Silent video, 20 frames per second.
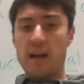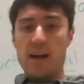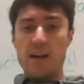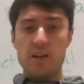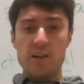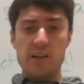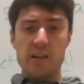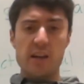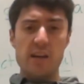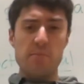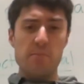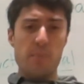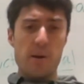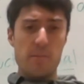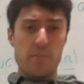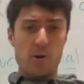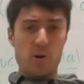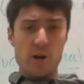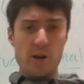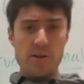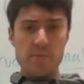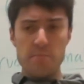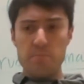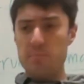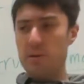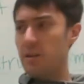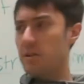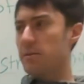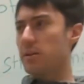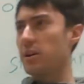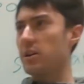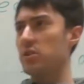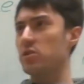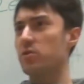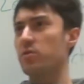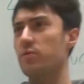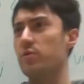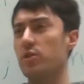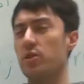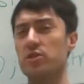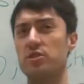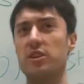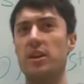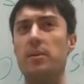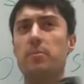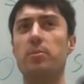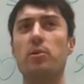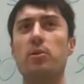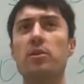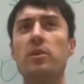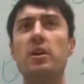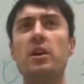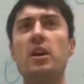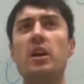allocate memory, because for example,